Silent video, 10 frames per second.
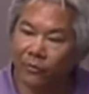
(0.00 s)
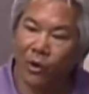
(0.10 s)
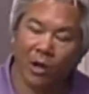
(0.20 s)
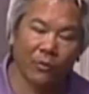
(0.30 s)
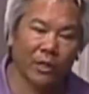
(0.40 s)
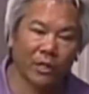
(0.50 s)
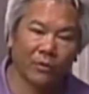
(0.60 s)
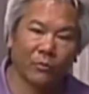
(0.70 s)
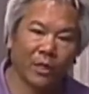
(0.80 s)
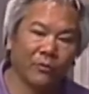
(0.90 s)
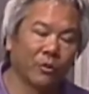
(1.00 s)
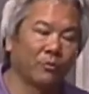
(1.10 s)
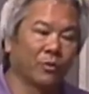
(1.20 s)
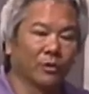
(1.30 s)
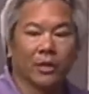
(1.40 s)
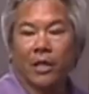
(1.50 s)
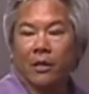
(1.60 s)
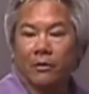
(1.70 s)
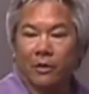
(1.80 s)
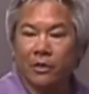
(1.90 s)
wow, you know, we were building
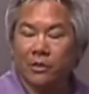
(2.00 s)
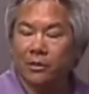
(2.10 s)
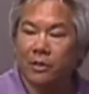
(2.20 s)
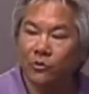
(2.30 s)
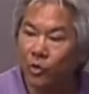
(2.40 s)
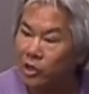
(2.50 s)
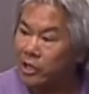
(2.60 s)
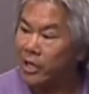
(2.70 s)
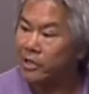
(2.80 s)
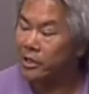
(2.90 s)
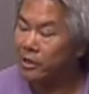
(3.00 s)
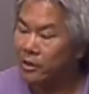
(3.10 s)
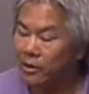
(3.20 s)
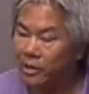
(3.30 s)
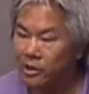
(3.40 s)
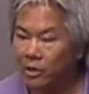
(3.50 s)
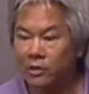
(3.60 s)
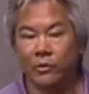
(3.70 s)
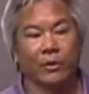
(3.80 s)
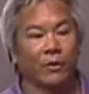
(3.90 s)
these, these workstations on the East
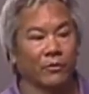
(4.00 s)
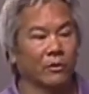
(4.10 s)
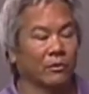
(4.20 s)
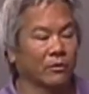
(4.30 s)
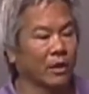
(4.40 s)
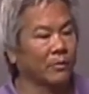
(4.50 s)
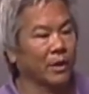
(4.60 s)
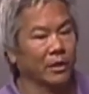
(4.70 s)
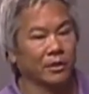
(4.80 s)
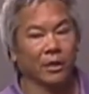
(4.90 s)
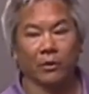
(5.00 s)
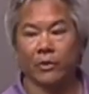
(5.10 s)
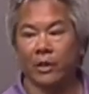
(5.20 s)
Coast and we never thought about Intel, we